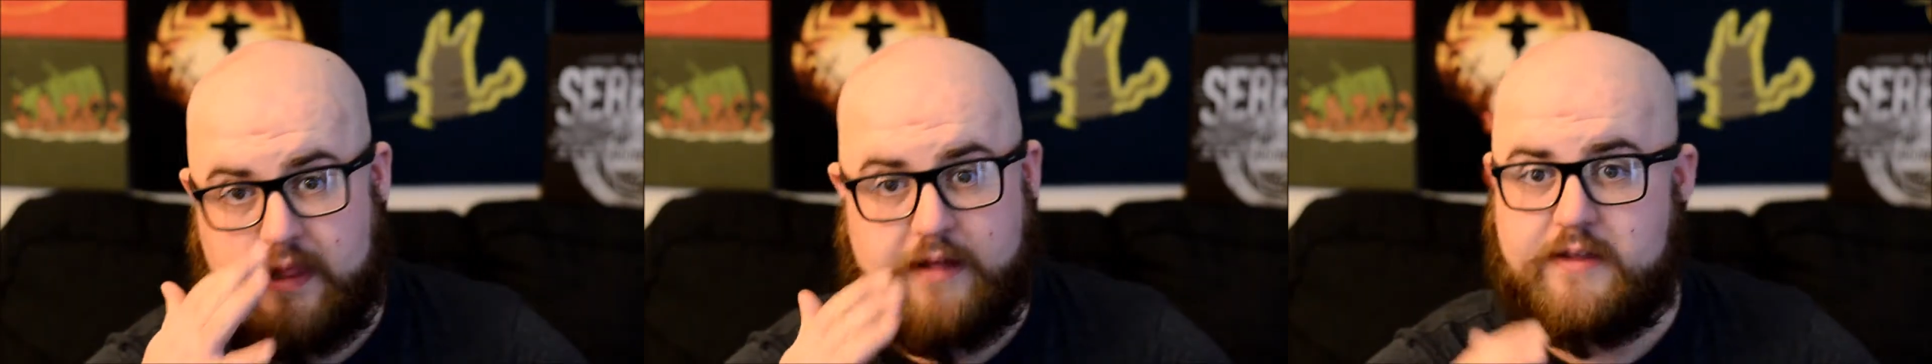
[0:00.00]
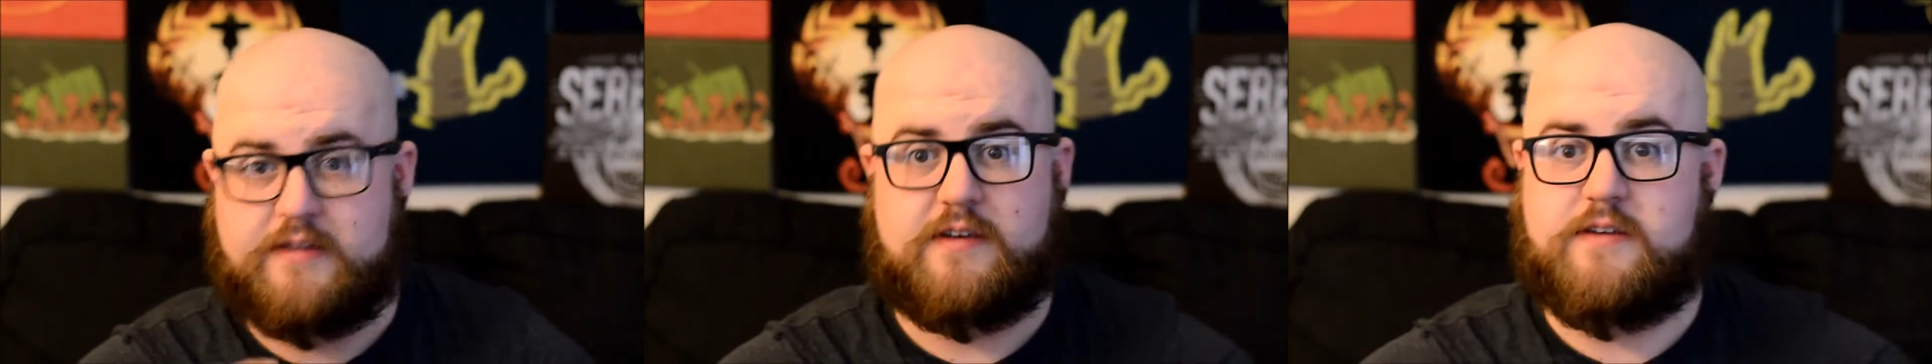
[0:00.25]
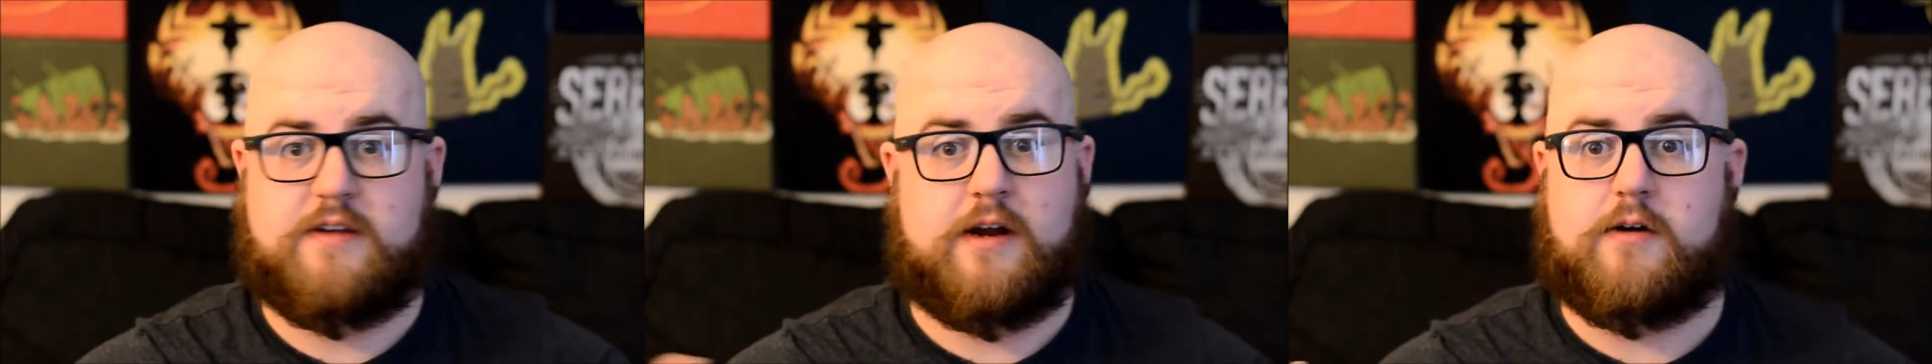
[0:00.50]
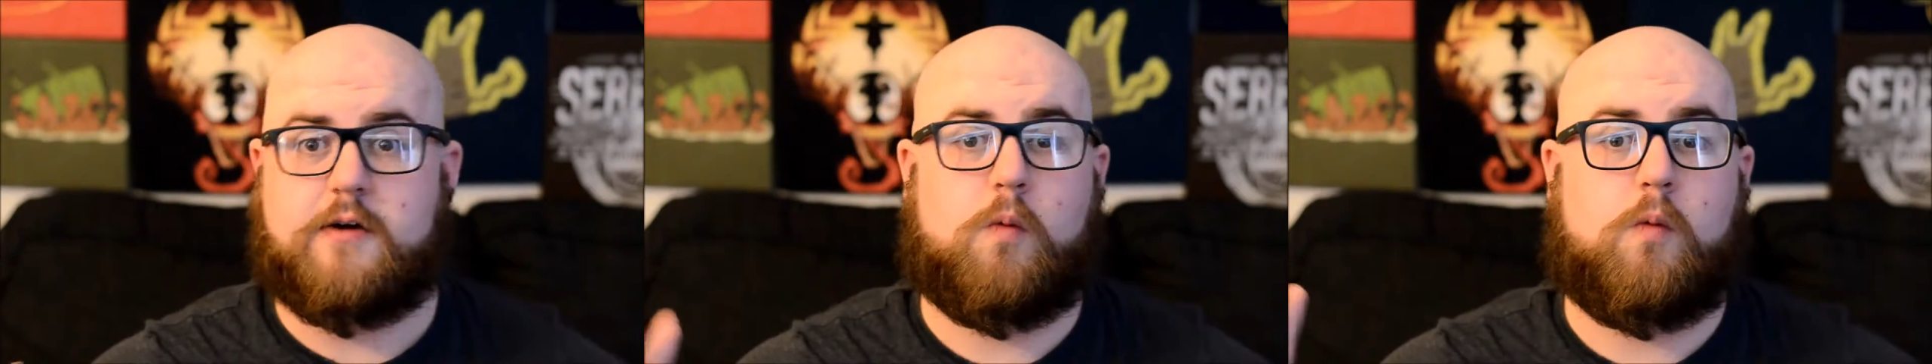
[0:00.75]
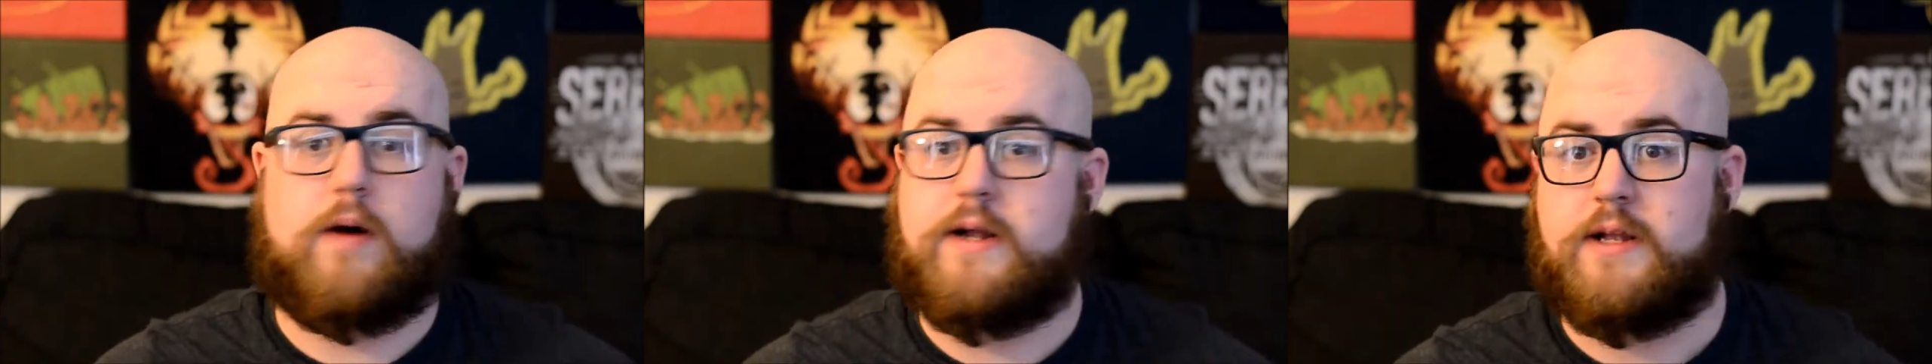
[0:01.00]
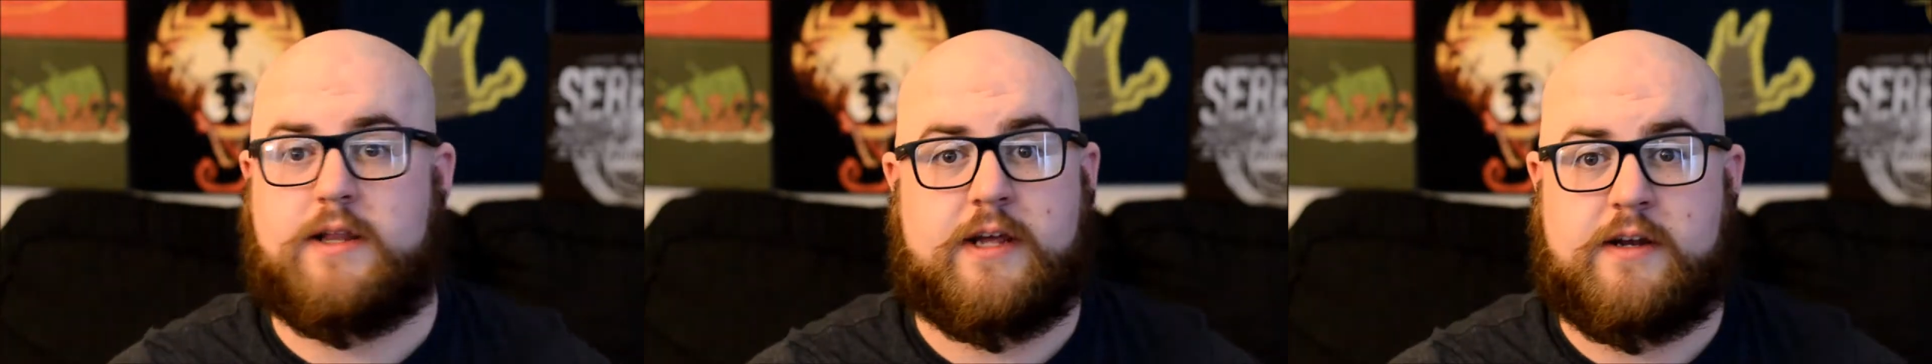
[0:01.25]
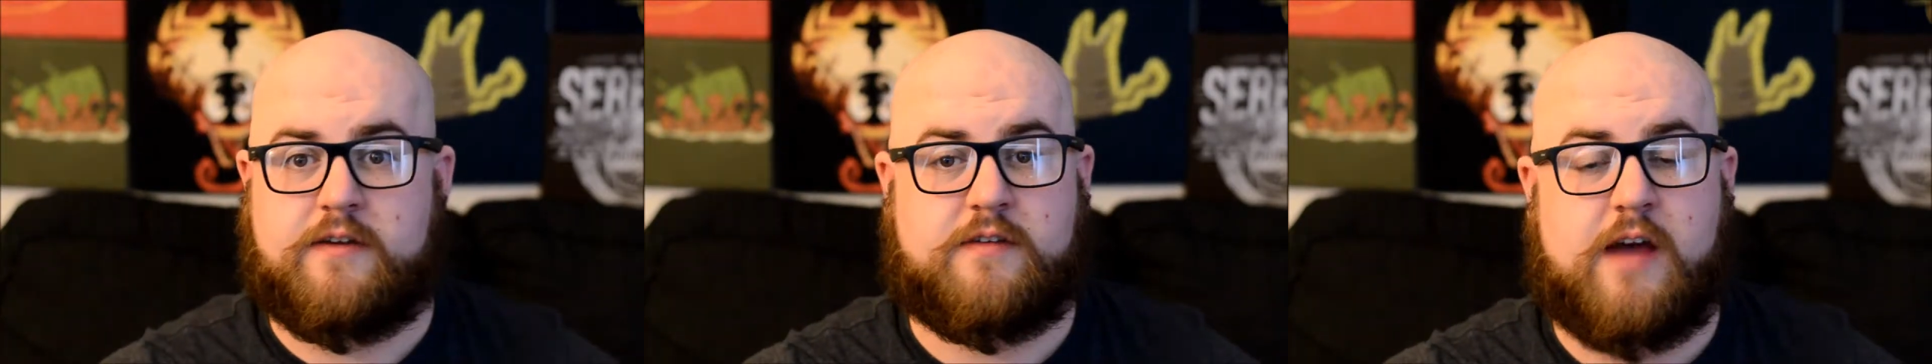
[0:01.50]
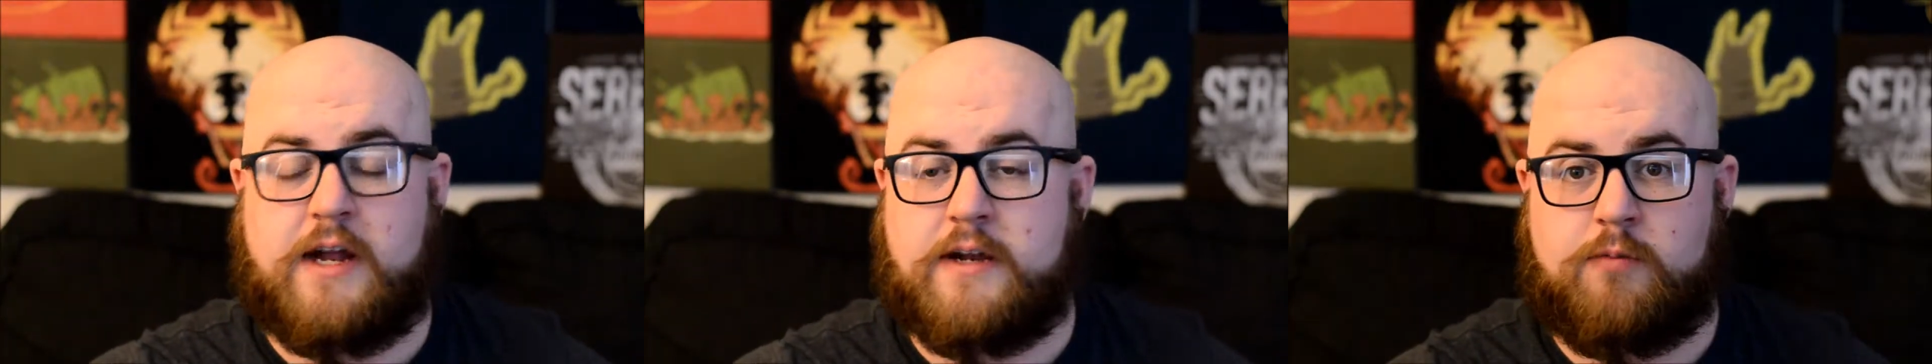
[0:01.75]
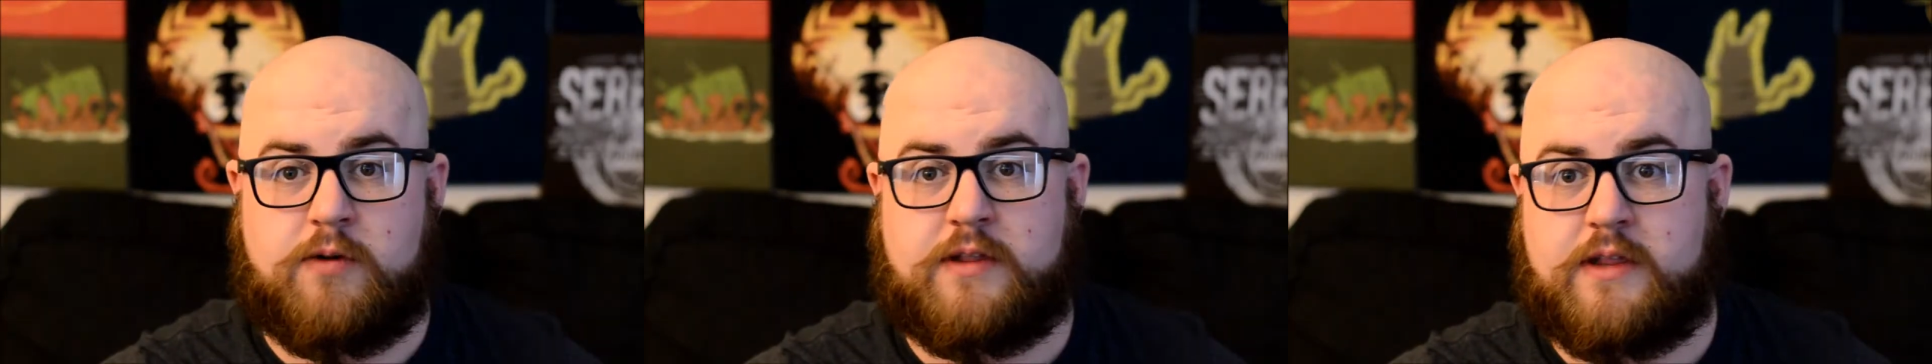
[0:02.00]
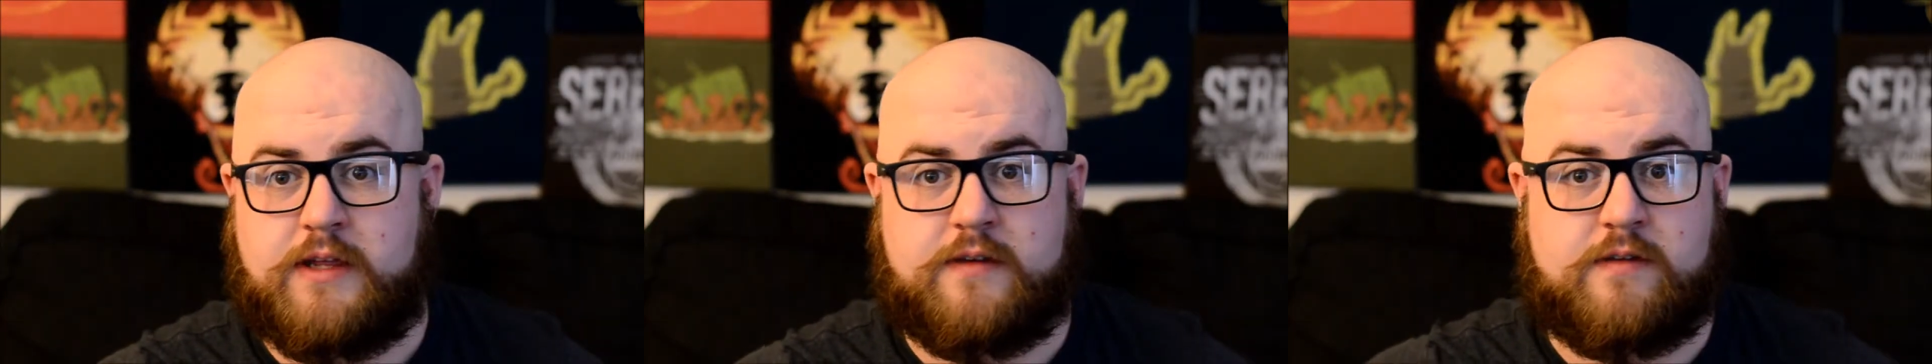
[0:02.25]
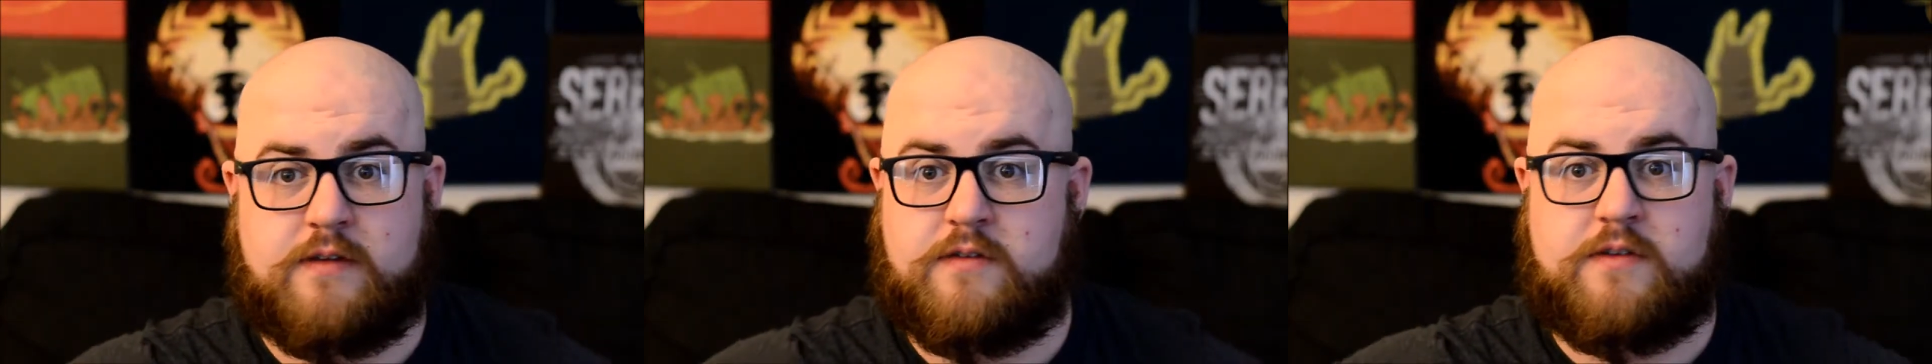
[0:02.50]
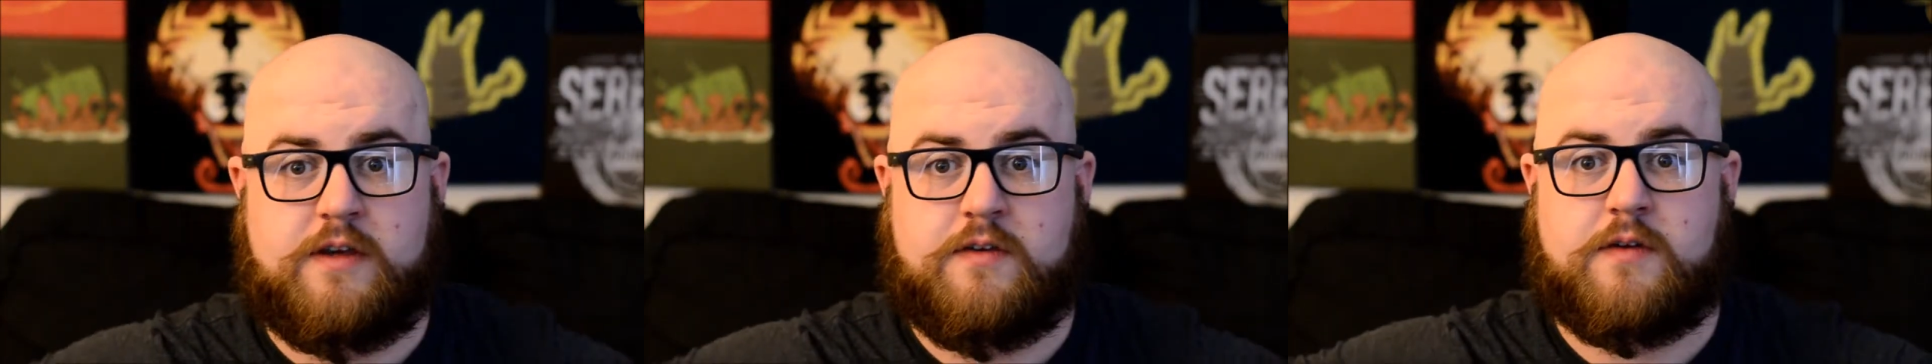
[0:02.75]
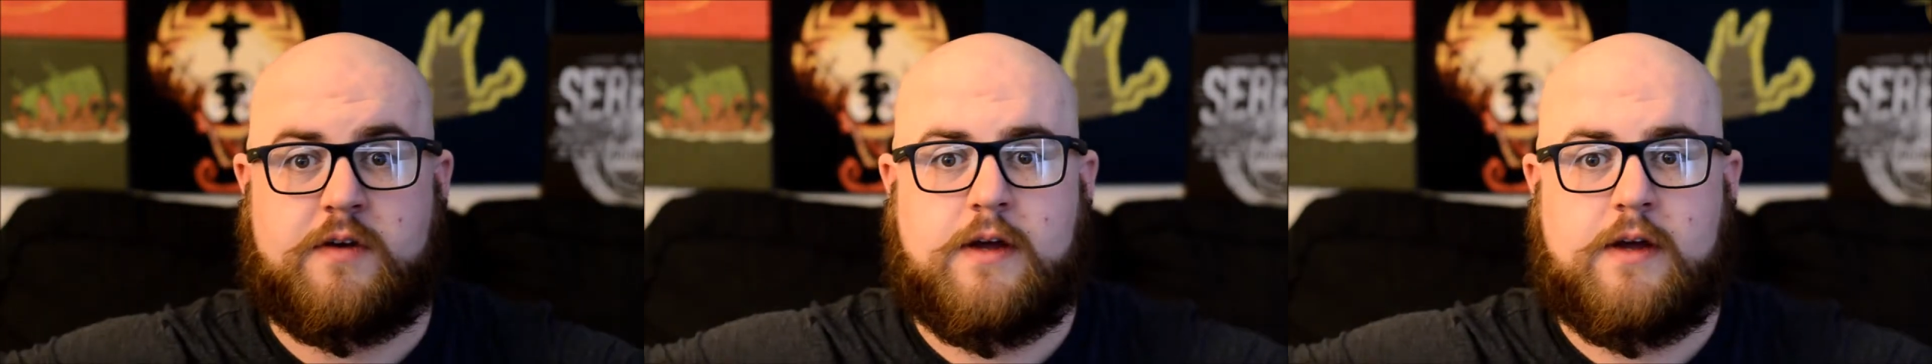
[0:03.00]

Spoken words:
this season, I don't know what they decided with this season.